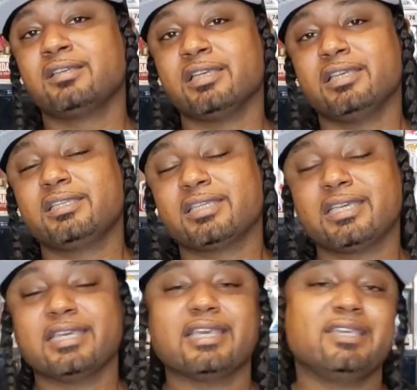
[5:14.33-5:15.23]

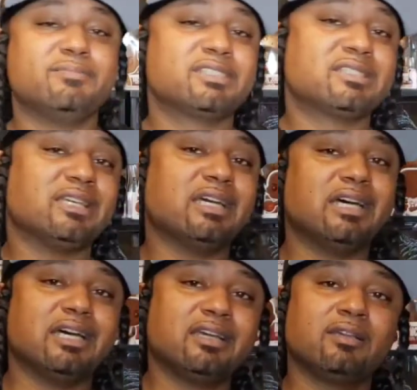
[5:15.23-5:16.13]
aka Mr.
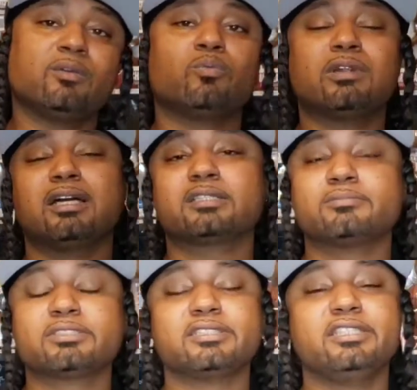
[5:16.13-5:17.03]
I Rock Them
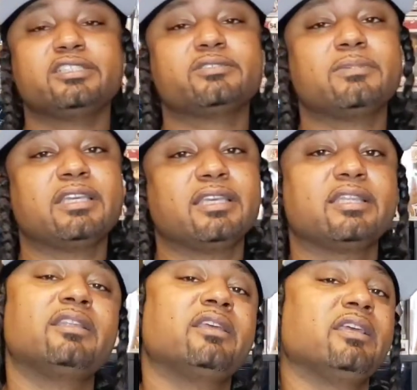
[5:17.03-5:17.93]
Sneakers, man.
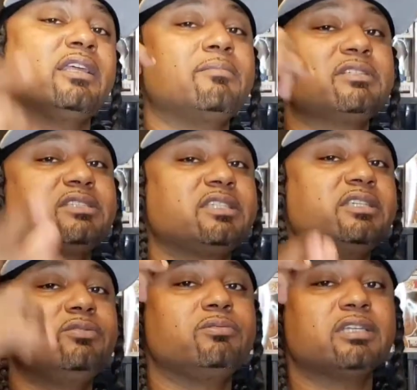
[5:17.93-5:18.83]
And I'm gonna see
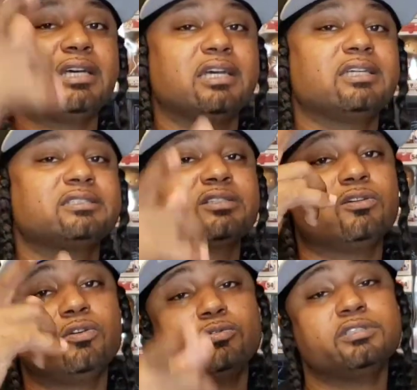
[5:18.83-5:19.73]
you guys
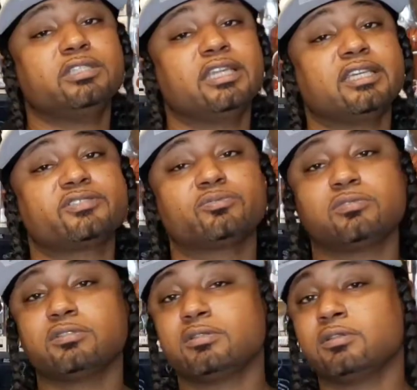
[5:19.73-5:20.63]
on the next one.